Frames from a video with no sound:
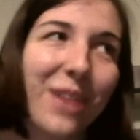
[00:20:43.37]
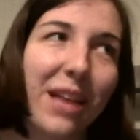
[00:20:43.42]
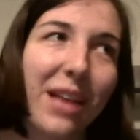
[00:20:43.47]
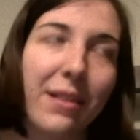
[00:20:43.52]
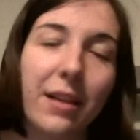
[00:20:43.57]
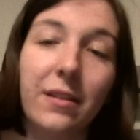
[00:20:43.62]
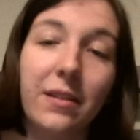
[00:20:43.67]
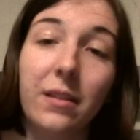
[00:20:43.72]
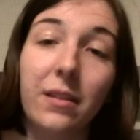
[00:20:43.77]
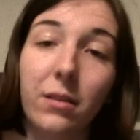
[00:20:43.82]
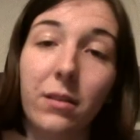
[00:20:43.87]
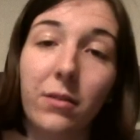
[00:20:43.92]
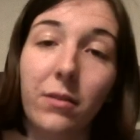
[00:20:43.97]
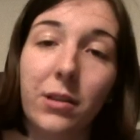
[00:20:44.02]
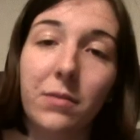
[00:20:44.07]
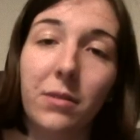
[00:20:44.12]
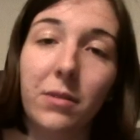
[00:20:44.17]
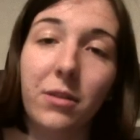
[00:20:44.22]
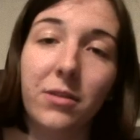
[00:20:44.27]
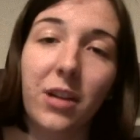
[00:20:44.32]
And that's not the
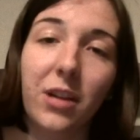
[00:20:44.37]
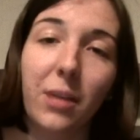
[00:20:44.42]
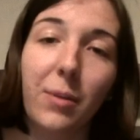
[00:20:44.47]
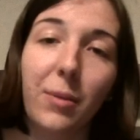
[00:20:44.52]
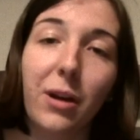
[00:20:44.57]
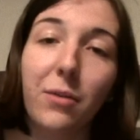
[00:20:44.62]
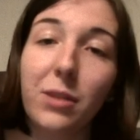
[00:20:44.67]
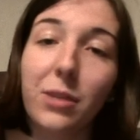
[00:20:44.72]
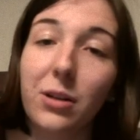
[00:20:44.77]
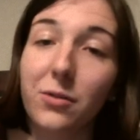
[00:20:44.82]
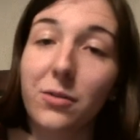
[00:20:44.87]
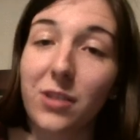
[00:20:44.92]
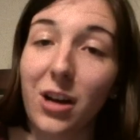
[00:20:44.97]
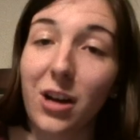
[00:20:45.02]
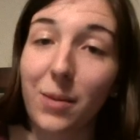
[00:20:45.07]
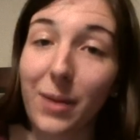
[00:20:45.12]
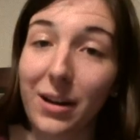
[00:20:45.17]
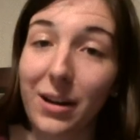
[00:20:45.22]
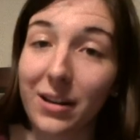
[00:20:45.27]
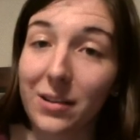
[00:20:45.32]
reason we don't talk about it. We don't
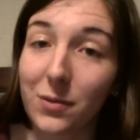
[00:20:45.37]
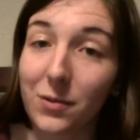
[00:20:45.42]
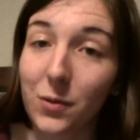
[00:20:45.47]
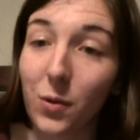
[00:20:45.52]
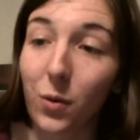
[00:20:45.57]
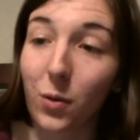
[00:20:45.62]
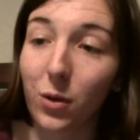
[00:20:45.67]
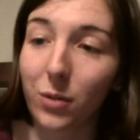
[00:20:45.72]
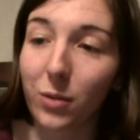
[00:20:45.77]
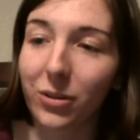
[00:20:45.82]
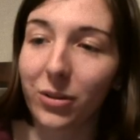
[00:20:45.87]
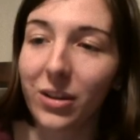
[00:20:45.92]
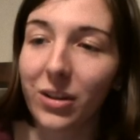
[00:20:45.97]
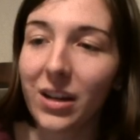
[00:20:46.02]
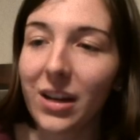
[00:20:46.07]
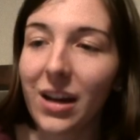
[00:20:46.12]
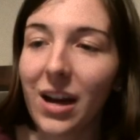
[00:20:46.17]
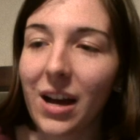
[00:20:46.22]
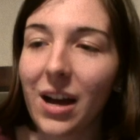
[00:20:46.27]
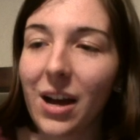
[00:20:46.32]
talk about it because it's horrible.
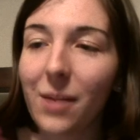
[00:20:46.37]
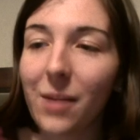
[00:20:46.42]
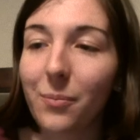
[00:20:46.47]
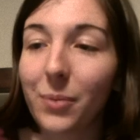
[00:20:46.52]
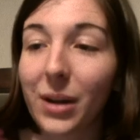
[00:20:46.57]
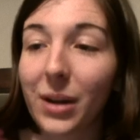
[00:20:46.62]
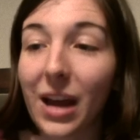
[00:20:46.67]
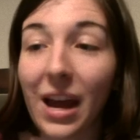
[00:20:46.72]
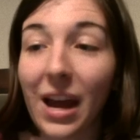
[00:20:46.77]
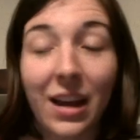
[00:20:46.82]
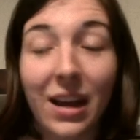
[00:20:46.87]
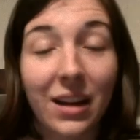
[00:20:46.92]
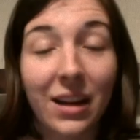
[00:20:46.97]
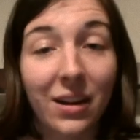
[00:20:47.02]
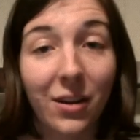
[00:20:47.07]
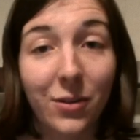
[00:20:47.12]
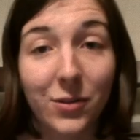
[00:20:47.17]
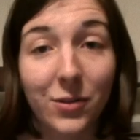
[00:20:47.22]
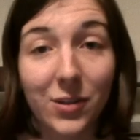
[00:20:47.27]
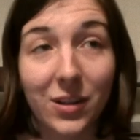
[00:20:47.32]
But I
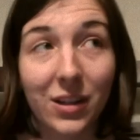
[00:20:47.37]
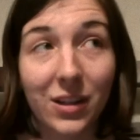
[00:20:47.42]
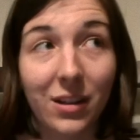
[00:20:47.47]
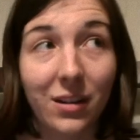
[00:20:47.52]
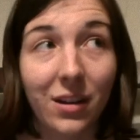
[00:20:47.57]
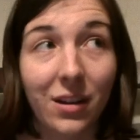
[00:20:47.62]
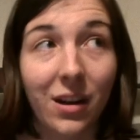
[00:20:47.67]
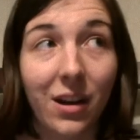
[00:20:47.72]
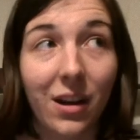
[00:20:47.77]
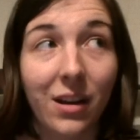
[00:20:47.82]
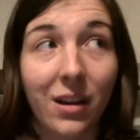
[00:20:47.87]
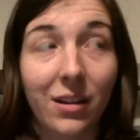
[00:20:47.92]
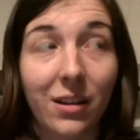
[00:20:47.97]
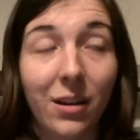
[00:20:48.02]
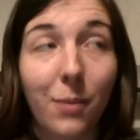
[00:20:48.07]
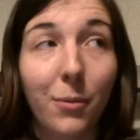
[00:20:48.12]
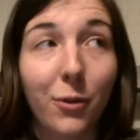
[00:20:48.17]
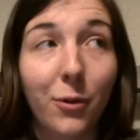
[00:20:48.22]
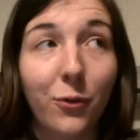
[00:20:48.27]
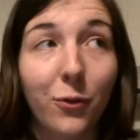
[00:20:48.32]
hosted,
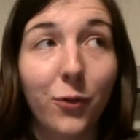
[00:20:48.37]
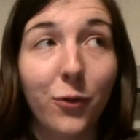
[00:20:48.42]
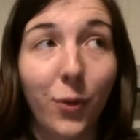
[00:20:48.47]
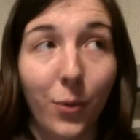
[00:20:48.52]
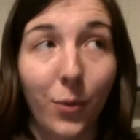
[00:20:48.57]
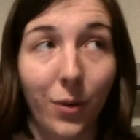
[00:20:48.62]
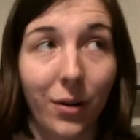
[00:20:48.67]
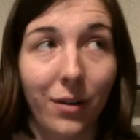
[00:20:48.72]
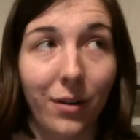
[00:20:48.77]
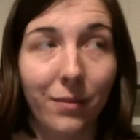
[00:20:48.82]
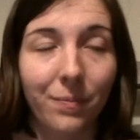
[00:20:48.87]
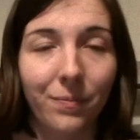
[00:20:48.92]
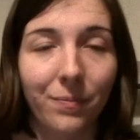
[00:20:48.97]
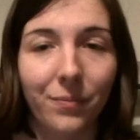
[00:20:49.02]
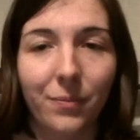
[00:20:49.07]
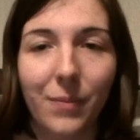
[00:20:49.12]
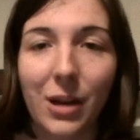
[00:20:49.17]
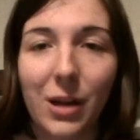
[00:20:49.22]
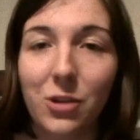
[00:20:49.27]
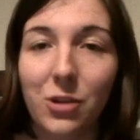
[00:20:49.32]
number 4,
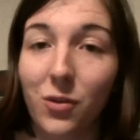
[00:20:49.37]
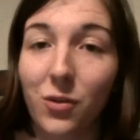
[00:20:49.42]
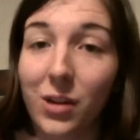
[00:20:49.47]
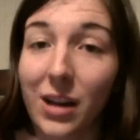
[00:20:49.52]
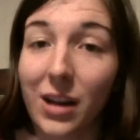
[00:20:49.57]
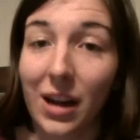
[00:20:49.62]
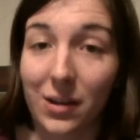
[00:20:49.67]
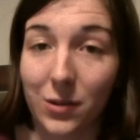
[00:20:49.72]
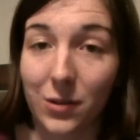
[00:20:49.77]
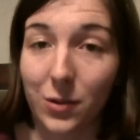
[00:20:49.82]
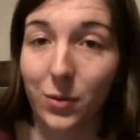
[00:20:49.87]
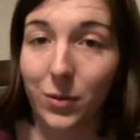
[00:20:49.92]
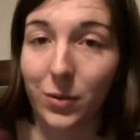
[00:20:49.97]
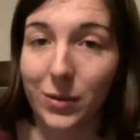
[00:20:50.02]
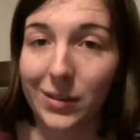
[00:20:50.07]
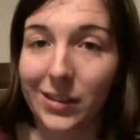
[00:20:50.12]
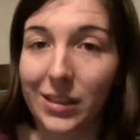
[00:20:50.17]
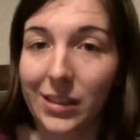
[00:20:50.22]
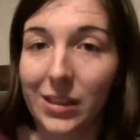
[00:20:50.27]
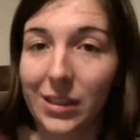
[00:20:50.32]
Metroid High
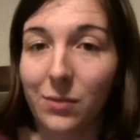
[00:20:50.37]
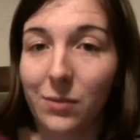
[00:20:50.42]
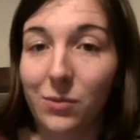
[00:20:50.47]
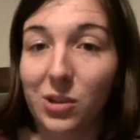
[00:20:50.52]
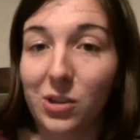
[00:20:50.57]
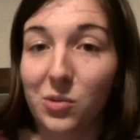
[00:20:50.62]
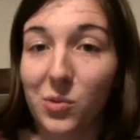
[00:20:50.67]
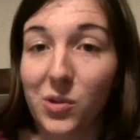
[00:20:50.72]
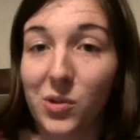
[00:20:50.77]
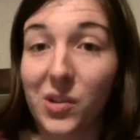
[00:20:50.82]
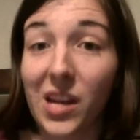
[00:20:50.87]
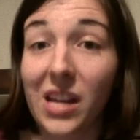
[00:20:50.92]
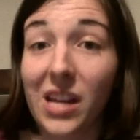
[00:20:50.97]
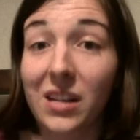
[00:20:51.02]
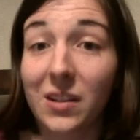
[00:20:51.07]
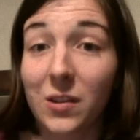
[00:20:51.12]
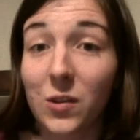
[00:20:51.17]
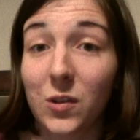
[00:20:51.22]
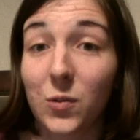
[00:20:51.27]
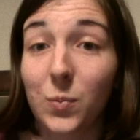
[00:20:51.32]
School, which was an
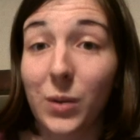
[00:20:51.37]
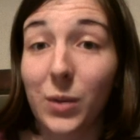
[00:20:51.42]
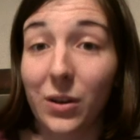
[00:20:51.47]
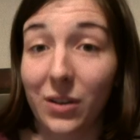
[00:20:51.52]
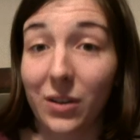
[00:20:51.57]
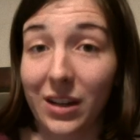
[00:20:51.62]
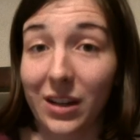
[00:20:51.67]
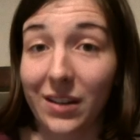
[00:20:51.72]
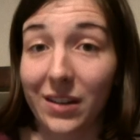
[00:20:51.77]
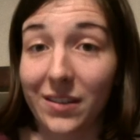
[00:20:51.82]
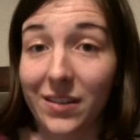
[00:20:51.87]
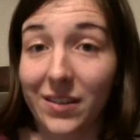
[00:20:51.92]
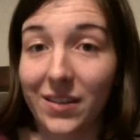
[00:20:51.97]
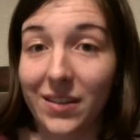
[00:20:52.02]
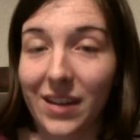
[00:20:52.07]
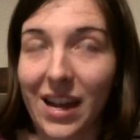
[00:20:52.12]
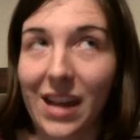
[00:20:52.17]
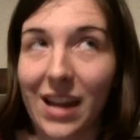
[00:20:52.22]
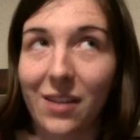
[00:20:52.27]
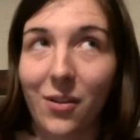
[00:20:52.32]
experience,
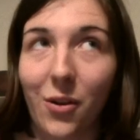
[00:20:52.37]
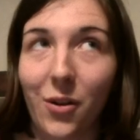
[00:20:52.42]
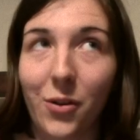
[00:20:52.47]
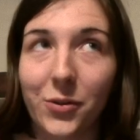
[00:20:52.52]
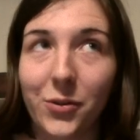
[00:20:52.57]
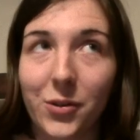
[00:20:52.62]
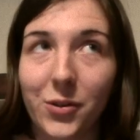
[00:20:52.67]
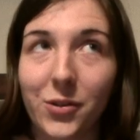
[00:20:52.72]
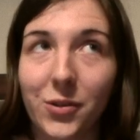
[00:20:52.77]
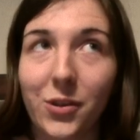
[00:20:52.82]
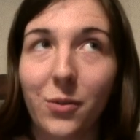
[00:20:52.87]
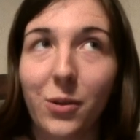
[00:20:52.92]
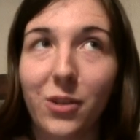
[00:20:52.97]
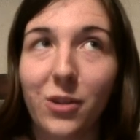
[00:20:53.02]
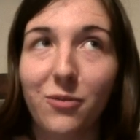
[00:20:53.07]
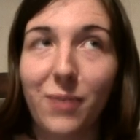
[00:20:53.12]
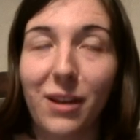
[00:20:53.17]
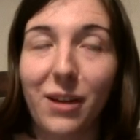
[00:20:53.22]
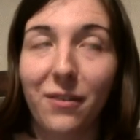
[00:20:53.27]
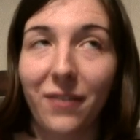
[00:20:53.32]
and also still
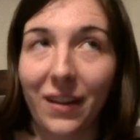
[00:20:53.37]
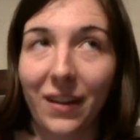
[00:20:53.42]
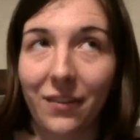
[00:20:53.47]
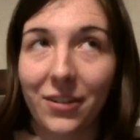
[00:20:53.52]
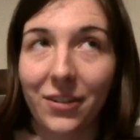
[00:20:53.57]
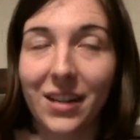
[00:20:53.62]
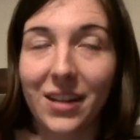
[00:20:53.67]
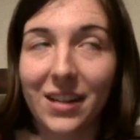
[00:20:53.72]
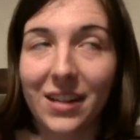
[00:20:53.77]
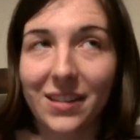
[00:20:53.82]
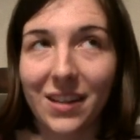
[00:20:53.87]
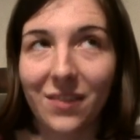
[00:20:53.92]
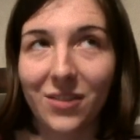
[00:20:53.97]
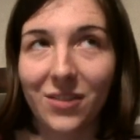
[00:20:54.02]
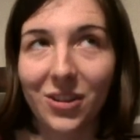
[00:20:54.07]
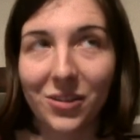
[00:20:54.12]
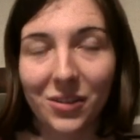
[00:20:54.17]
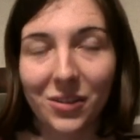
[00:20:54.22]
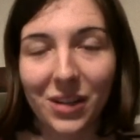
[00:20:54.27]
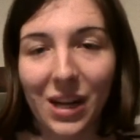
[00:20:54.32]
one of my favorite things I've
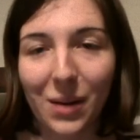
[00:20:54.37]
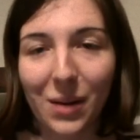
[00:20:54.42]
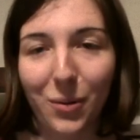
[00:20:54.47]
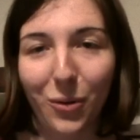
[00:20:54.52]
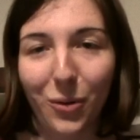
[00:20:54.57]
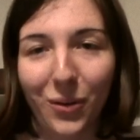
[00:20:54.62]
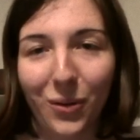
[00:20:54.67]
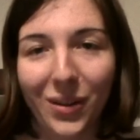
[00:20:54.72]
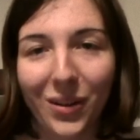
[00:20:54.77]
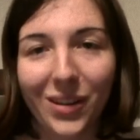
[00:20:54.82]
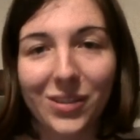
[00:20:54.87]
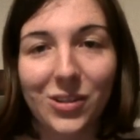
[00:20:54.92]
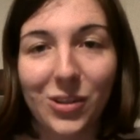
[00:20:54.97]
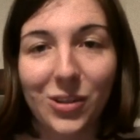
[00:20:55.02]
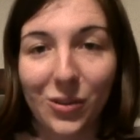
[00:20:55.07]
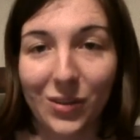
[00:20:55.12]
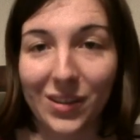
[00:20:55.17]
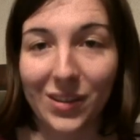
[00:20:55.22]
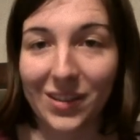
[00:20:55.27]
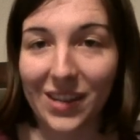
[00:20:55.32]
done on Game Cola
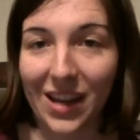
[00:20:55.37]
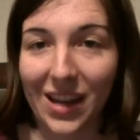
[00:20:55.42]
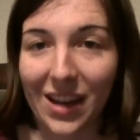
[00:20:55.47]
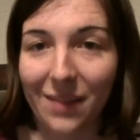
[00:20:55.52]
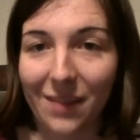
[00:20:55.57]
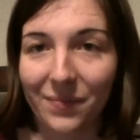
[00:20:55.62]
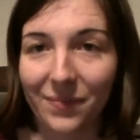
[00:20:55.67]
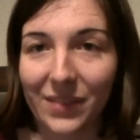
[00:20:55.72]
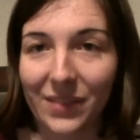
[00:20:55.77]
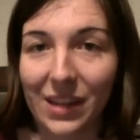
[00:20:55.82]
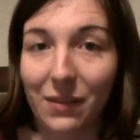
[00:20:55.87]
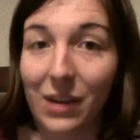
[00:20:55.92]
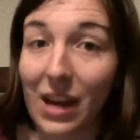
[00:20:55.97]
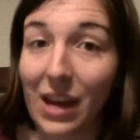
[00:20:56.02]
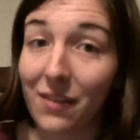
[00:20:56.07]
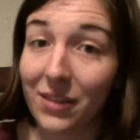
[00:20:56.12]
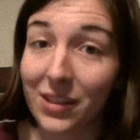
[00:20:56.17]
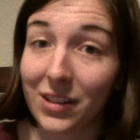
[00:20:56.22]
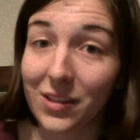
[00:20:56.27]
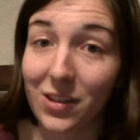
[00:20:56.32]
to this day. If you
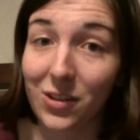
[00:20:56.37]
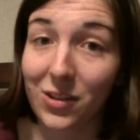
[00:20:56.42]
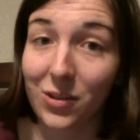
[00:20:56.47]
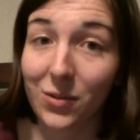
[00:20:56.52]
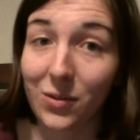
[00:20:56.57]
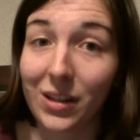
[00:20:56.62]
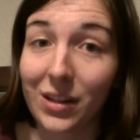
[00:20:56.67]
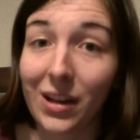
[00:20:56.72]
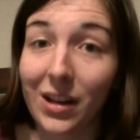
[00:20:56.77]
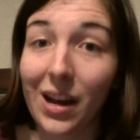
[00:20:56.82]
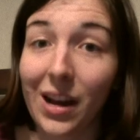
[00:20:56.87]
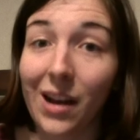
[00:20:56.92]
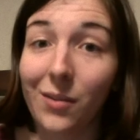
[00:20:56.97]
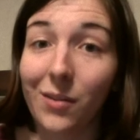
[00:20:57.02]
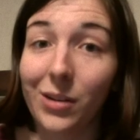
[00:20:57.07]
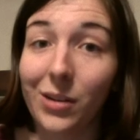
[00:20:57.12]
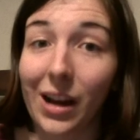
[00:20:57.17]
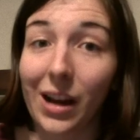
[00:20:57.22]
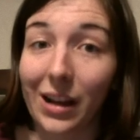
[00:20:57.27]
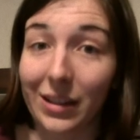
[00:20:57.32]
haven't listened to it, I
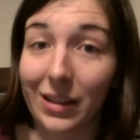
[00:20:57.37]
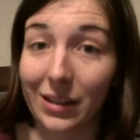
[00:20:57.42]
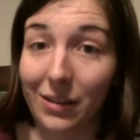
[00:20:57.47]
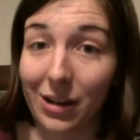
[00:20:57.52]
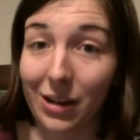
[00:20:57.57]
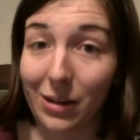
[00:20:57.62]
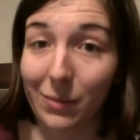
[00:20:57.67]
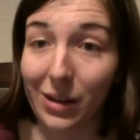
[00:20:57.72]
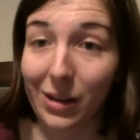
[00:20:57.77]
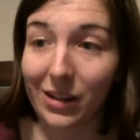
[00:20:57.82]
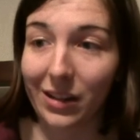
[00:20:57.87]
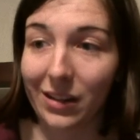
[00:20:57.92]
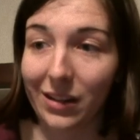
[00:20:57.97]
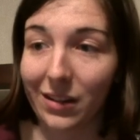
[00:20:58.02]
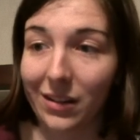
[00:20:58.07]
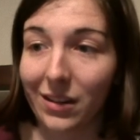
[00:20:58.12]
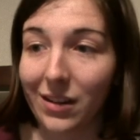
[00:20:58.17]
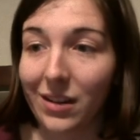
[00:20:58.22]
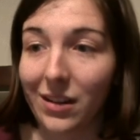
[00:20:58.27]
would highly recommend it.